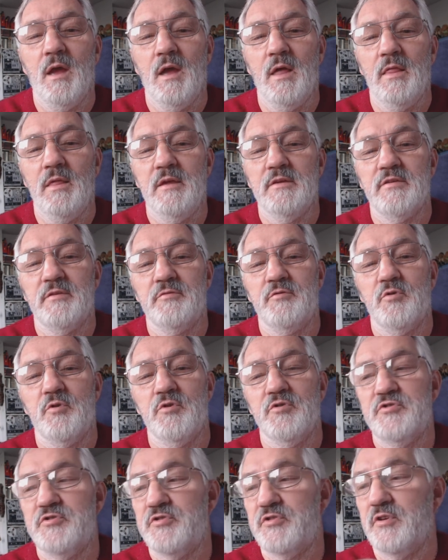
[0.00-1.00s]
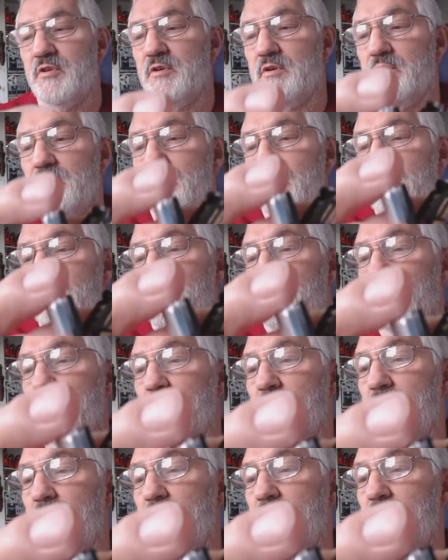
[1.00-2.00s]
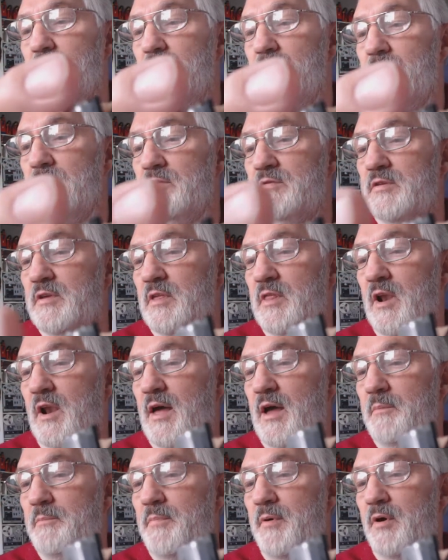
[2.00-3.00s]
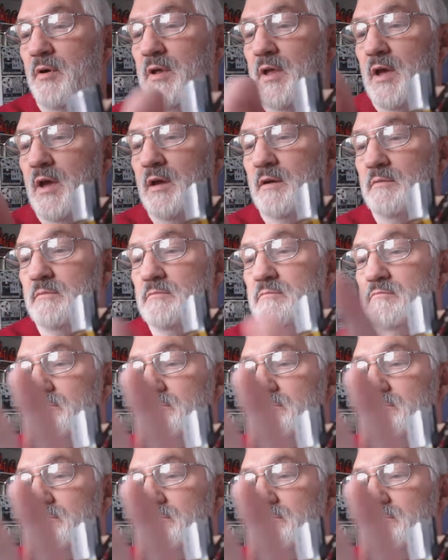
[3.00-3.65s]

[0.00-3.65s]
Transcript: And there's of course see the LiPo here